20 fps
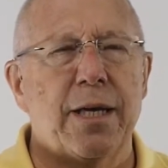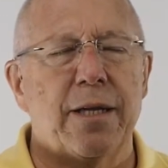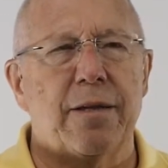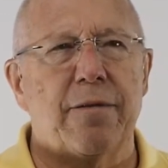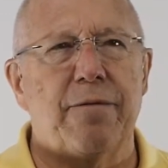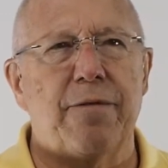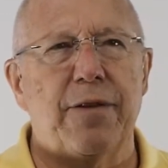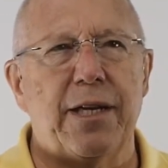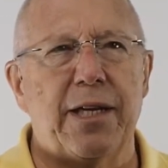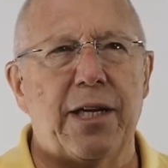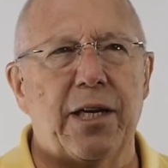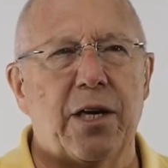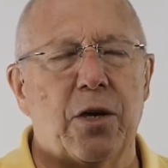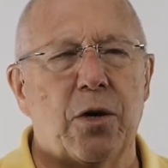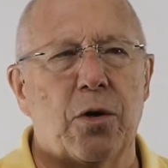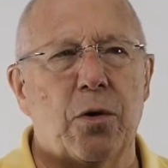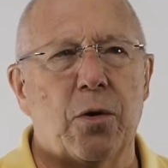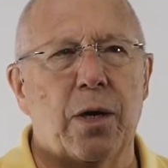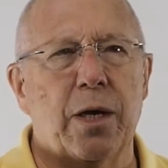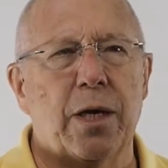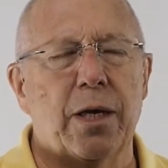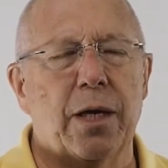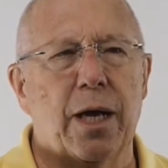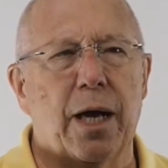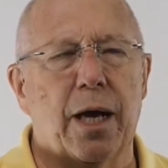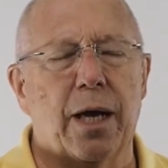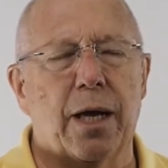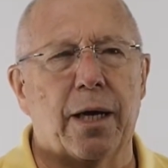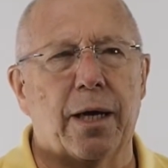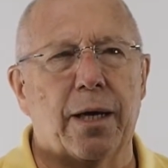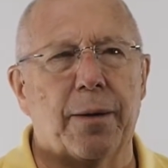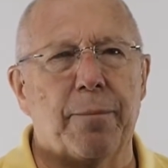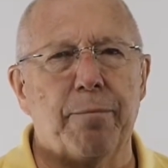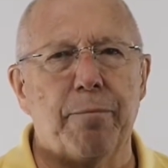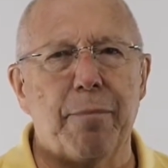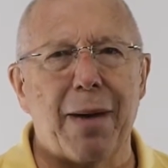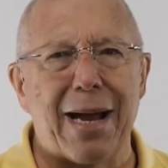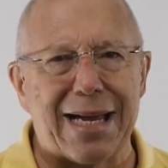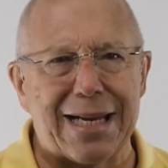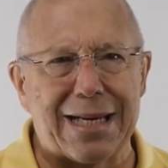the video uh,
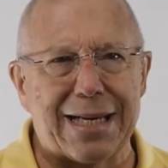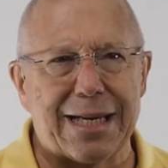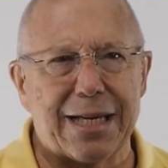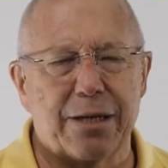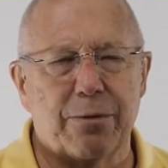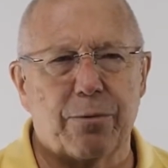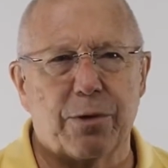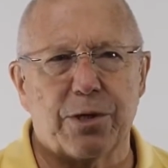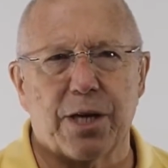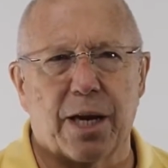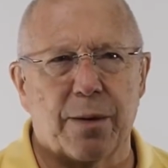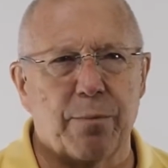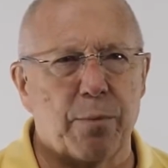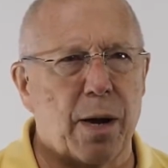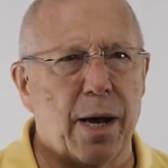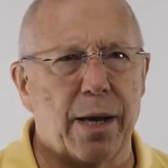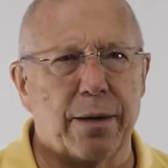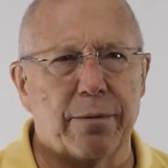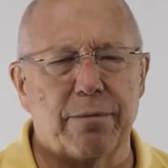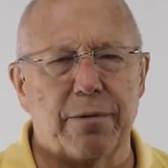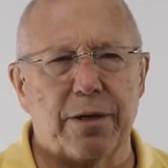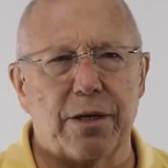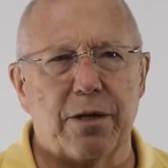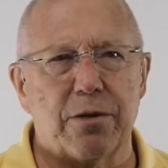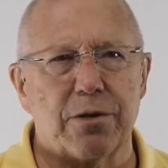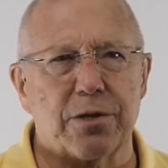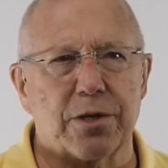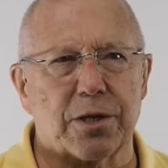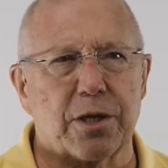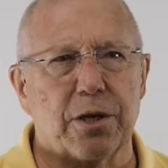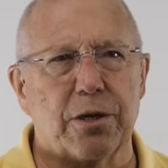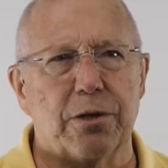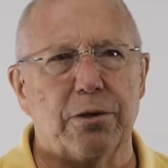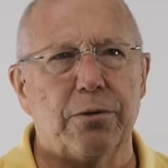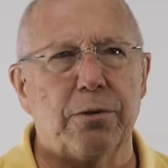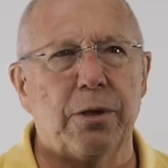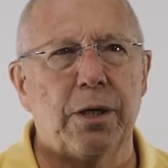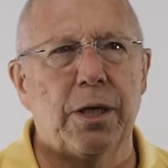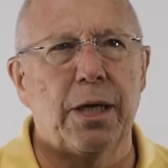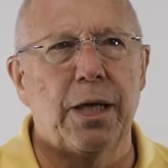mic, which I bought years ago,